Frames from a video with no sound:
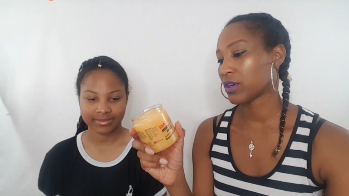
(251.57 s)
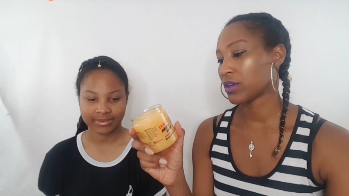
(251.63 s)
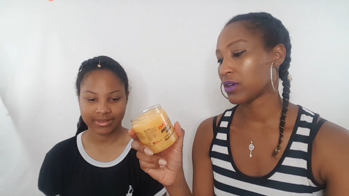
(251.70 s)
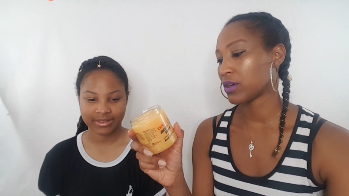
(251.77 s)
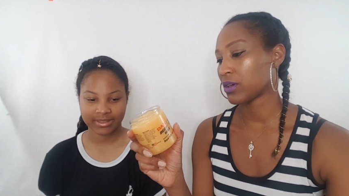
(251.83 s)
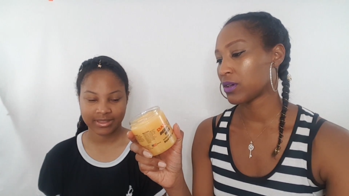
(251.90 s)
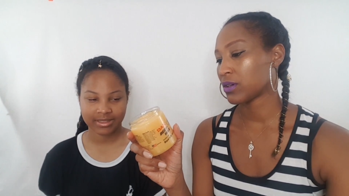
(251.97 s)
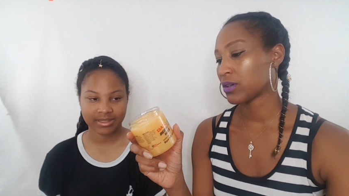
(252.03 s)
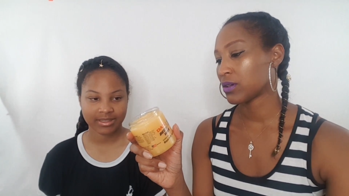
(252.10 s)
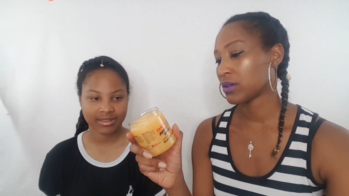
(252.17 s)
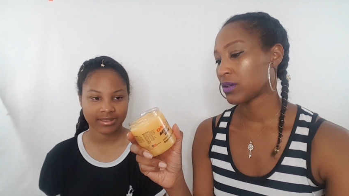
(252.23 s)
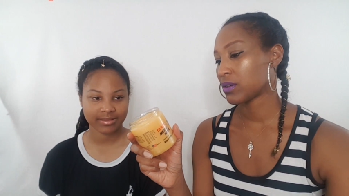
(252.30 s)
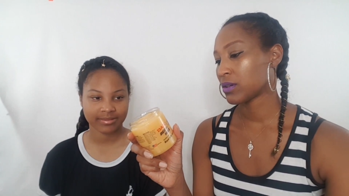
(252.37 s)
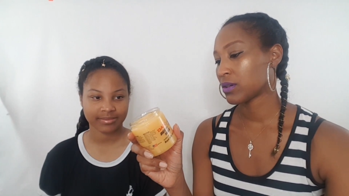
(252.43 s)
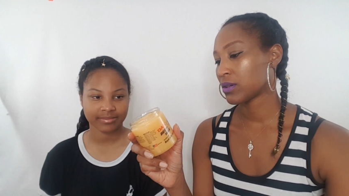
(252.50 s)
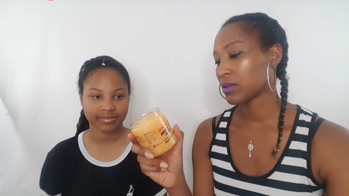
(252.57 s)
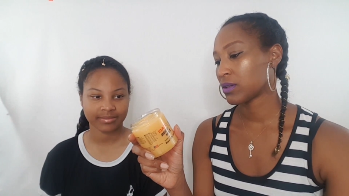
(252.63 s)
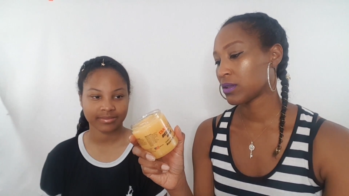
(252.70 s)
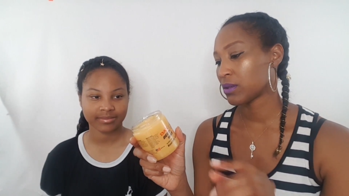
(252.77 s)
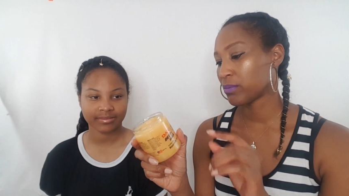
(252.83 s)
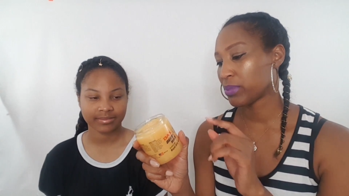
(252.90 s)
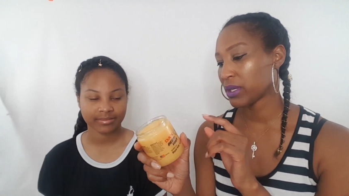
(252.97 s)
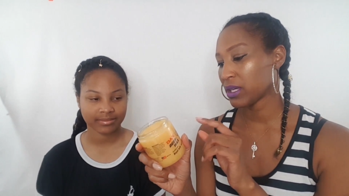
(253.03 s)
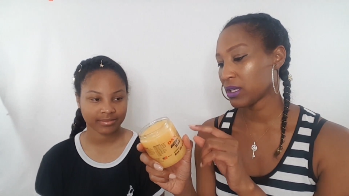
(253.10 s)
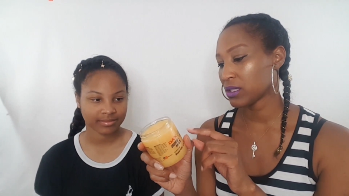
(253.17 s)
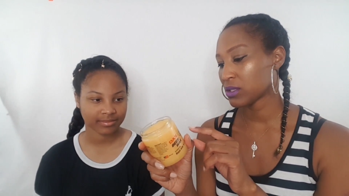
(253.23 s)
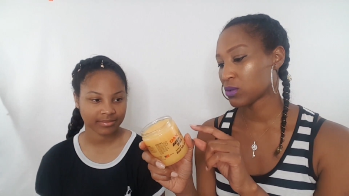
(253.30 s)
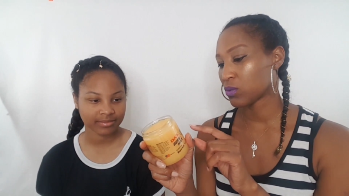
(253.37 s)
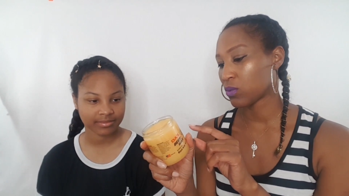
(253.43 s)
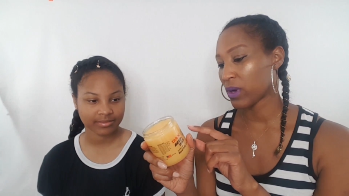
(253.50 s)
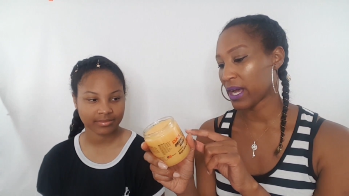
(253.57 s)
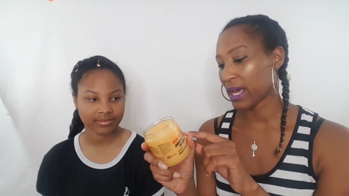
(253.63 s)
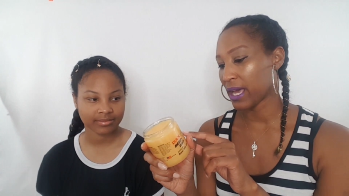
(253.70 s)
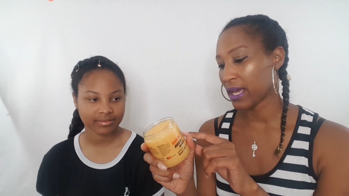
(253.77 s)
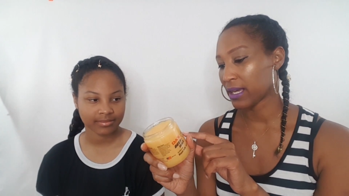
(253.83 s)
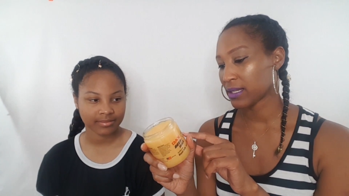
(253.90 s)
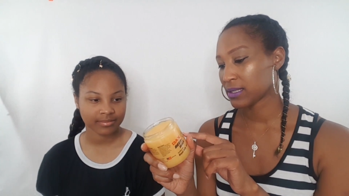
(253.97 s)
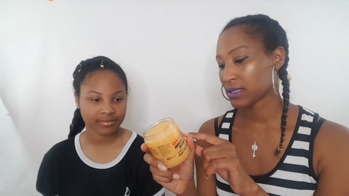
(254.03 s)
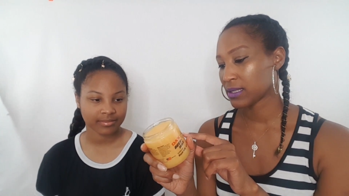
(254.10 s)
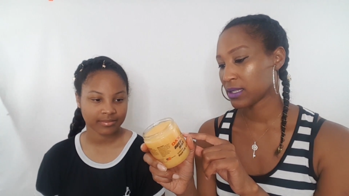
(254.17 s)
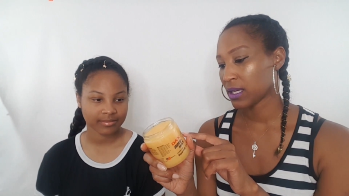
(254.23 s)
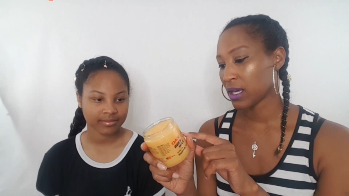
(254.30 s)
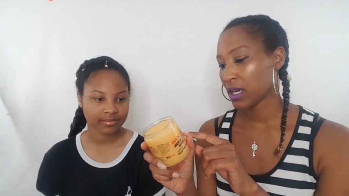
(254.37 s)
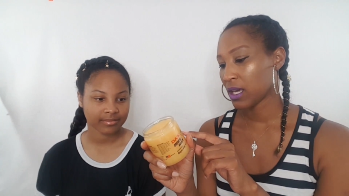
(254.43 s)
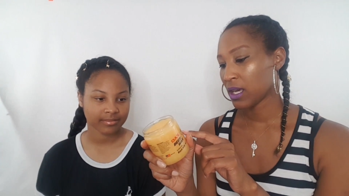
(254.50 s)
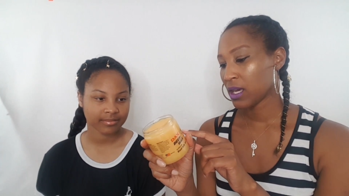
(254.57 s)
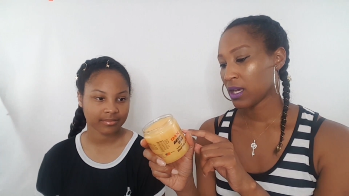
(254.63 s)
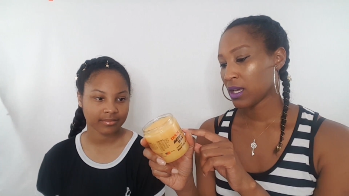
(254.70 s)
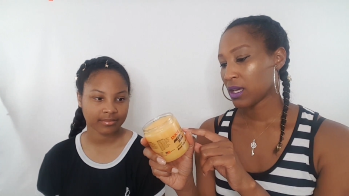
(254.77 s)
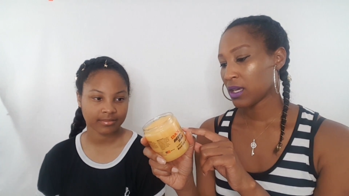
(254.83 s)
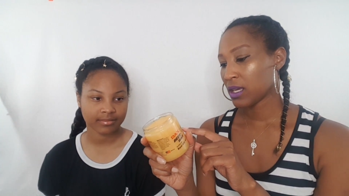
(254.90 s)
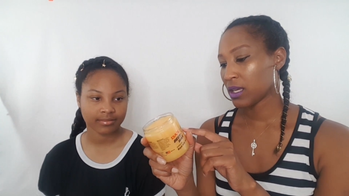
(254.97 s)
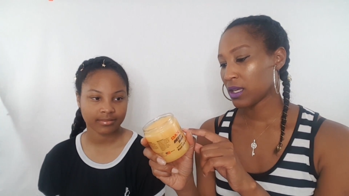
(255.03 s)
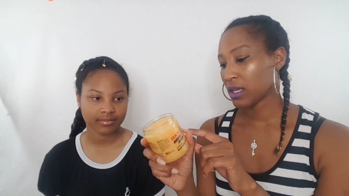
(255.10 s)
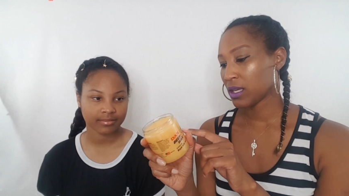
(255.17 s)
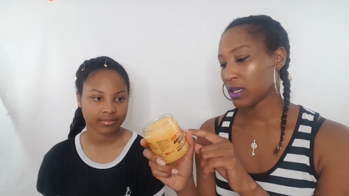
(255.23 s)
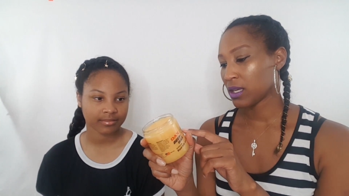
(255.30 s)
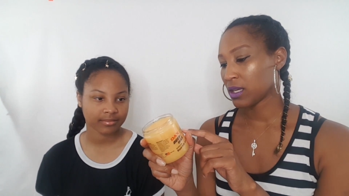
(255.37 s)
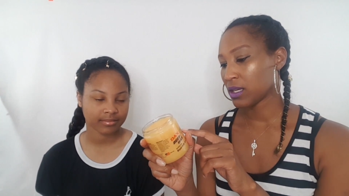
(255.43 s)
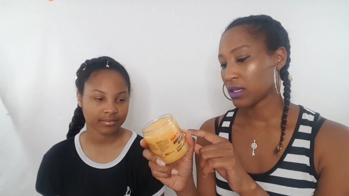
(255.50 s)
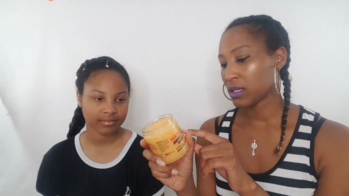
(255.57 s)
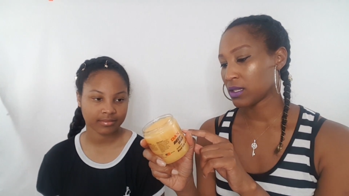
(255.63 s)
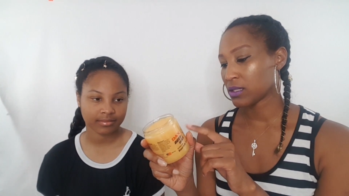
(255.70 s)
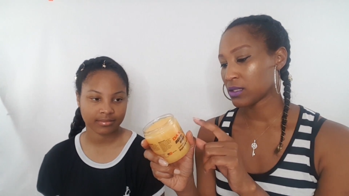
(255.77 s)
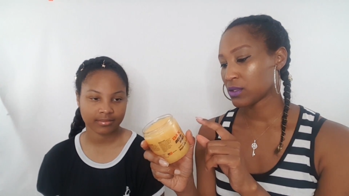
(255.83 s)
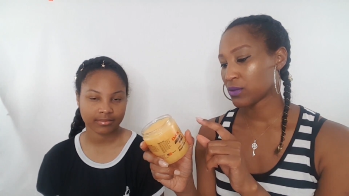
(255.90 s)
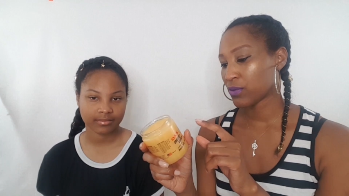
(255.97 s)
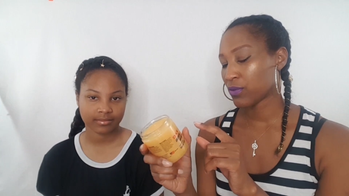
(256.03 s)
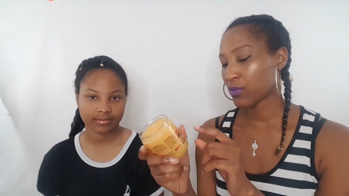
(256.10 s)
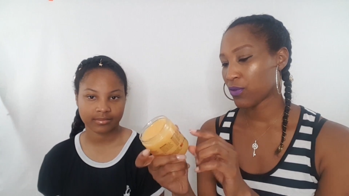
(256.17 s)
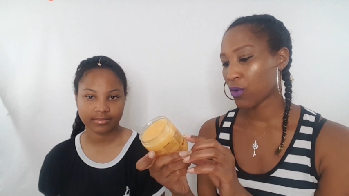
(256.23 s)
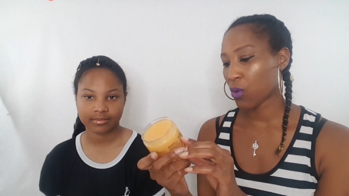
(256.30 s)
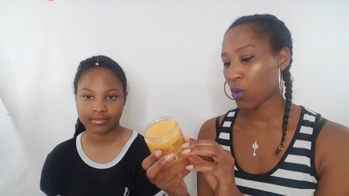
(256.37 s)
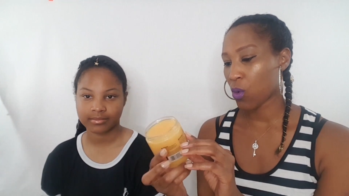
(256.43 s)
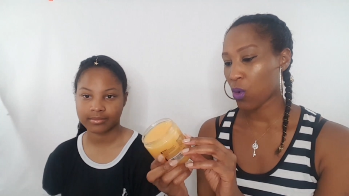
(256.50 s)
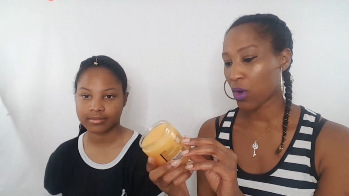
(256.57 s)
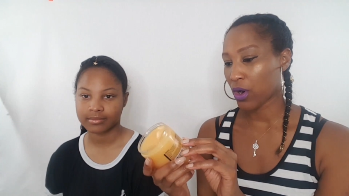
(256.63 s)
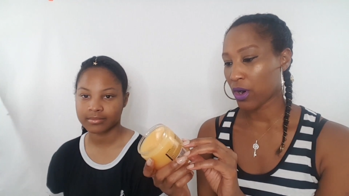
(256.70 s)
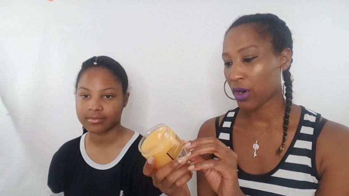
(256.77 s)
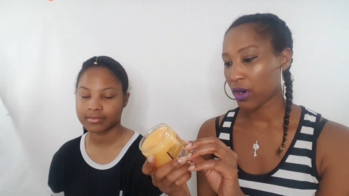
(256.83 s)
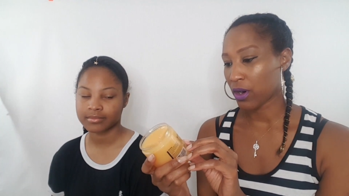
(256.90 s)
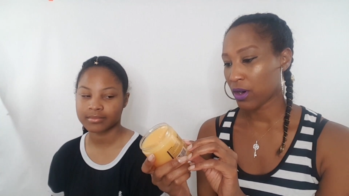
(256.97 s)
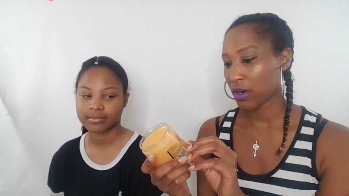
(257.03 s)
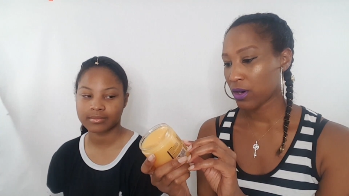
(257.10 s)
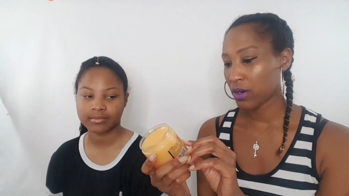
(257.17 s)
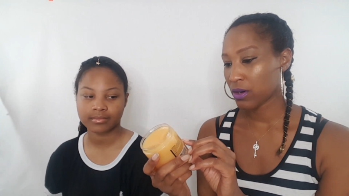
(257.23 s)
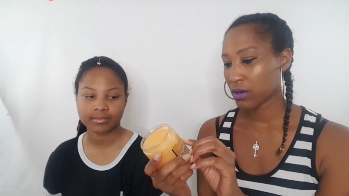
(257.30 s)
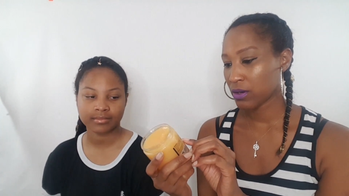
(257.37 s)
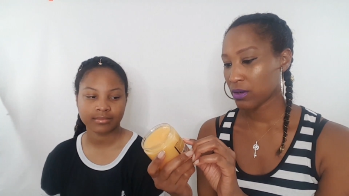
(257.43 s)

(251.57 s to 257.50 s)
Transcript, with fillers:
Speaker 1: the the wax is for.